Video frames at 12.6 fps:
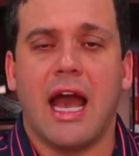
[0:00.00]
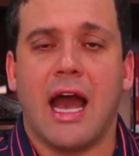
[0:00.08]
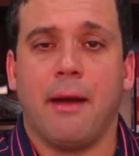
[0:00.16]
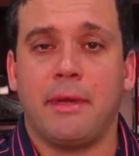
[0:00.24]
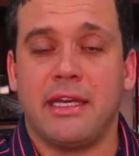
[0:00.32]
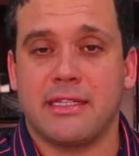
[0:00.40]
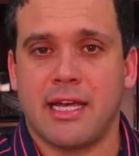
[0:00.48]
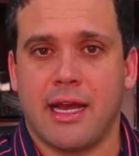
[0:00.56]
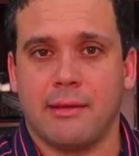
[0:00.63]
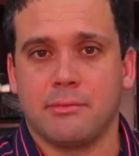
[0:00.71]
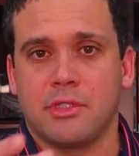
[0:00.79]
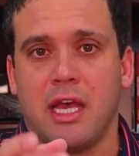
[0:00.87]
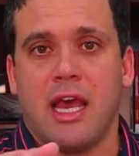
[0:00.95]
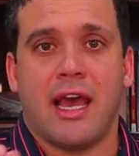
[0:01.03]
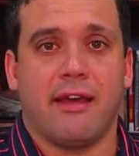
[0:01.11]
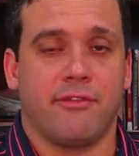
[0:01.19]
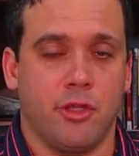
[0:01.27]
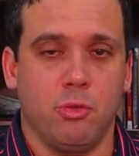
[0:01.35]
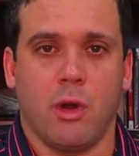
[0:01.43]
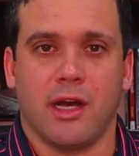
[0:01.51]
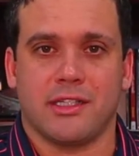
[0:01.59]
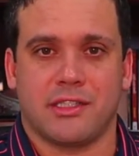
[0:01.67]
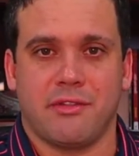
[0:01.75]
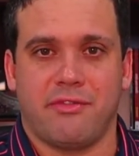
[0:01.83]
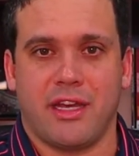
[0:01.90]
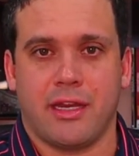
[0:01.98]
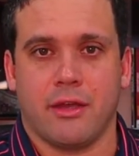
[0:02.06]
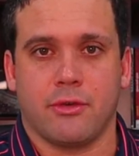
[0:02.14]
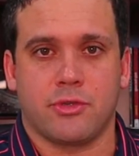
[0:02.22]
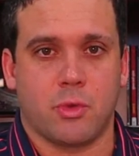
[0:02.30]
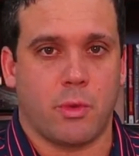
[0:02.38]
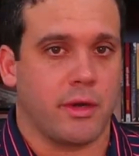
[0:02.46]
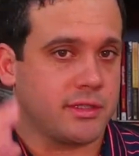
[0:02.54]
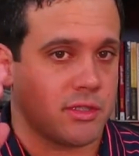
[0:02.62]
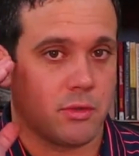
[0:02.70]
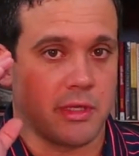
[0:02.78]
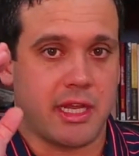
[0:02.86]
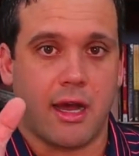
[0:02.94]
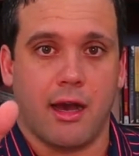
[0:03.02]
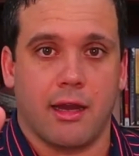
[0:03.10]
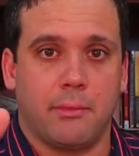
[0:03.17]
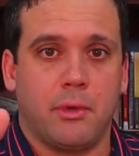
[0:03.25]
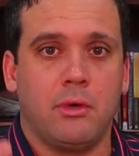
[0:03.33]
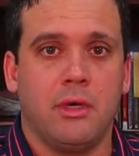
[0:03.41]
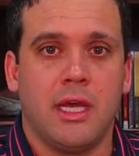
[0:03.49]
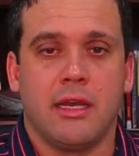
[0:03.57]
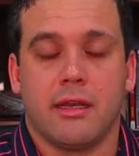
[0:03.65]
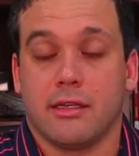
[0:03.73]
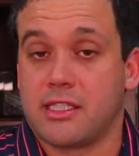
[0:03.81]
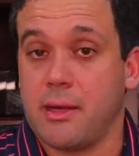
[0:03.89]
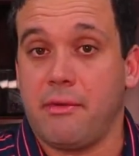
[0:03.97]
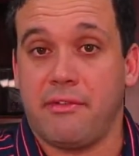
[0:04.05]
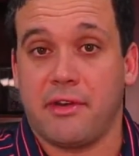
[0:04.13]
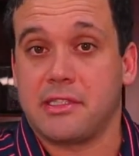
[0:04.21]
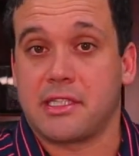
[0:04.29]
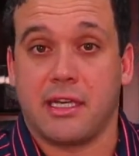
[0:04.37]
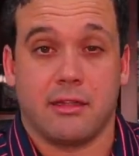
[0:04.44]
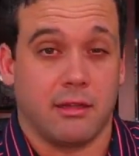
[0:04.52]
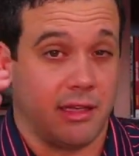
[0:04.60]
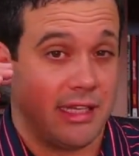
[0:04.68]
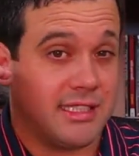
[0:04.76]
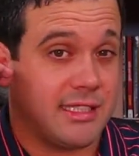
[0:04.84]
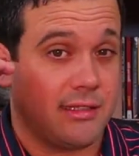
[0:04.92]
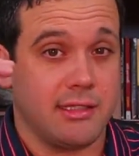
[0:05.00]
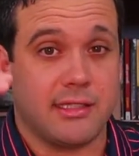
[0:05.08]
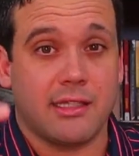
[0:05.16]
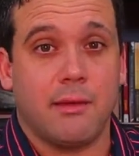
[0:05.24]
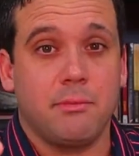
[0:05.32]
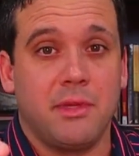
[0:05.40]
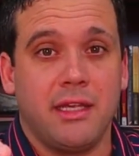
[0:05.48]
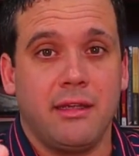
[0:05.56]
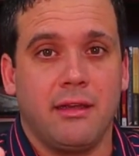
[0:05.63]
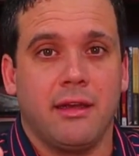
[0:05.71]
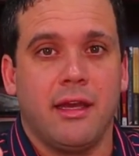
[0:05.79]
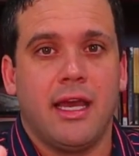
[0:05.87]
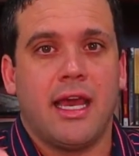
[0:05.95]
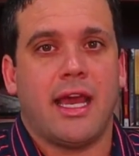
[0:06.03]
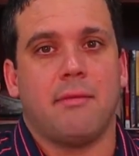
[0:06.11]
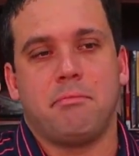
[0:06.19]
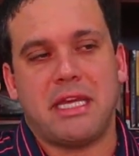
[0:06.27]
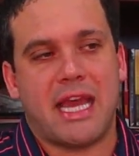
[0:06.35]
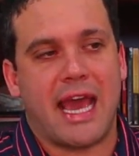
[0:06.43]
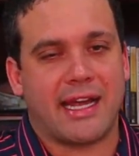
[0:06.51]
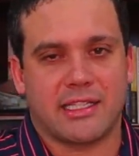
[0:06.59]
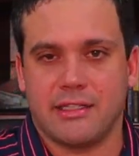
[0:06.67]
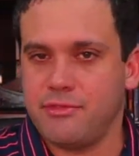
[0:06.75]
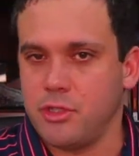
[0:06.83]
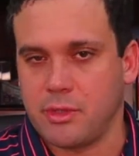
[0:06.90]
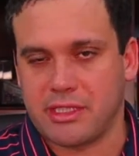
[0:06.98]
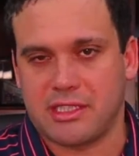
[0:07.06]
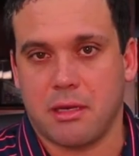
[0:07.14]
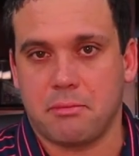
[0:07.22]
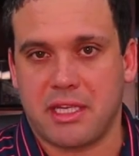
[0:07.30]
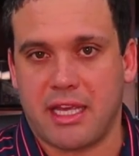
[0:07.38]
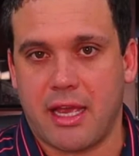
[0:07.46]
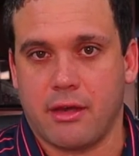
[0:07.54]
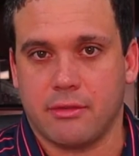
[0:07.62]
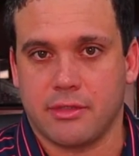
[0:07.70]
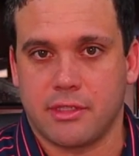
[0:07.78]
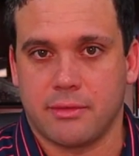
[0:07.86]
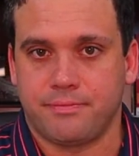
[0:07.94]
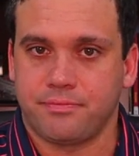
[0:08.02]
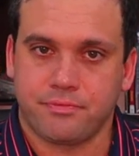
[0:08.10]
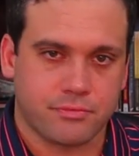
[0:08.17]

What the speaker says: How many times have you watched a video to where it's only audible? Now, some of us can listen to something and be active doing something else.